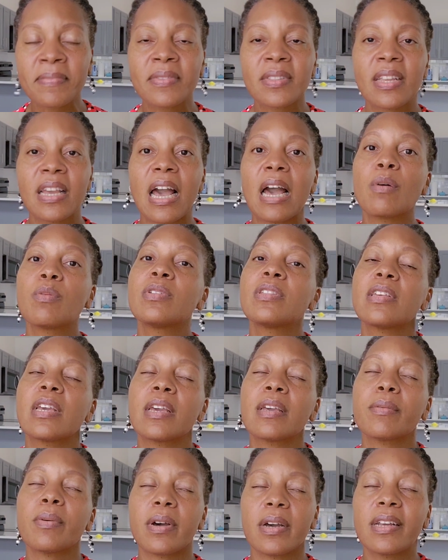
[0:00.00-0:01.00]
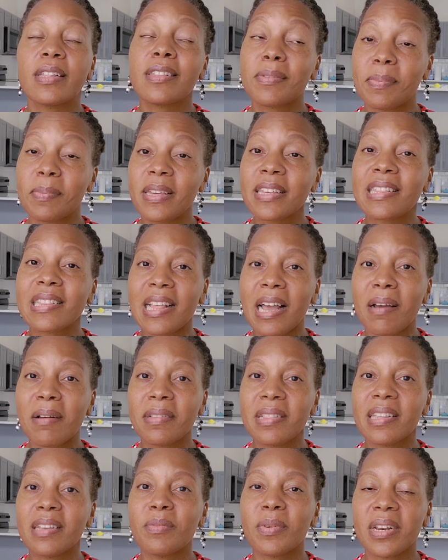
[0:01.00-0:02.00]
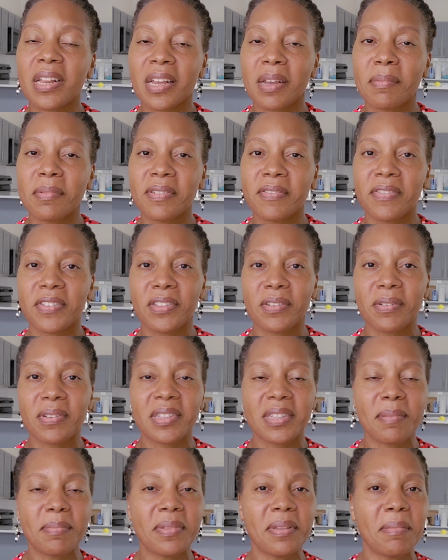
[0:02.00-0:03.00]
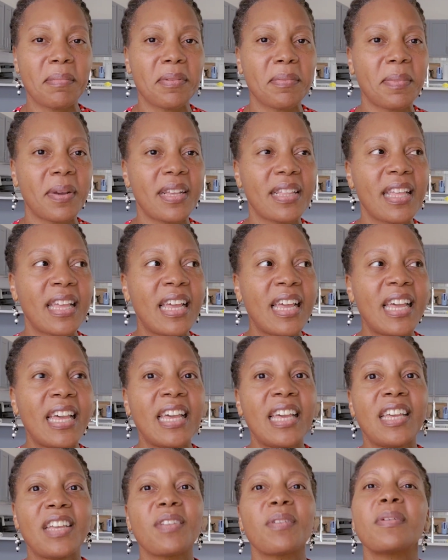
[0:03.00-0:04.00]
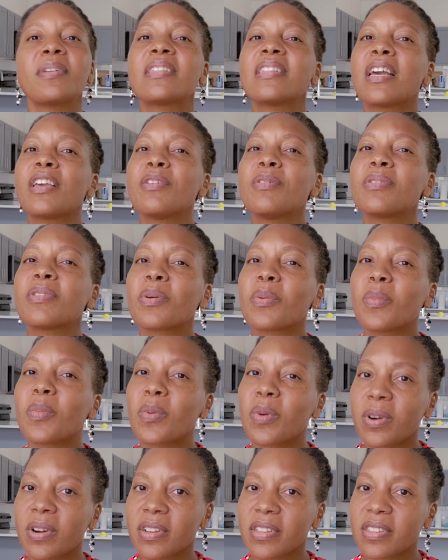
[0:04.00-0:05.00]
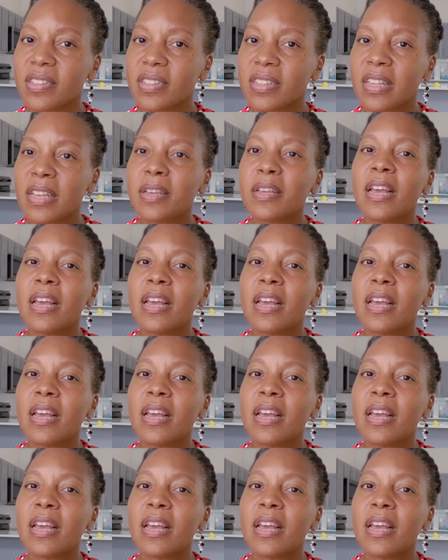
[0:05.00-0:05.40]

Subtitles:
I would say, well, it speaks loudly when it comes to physical symptoms, but it's not using words.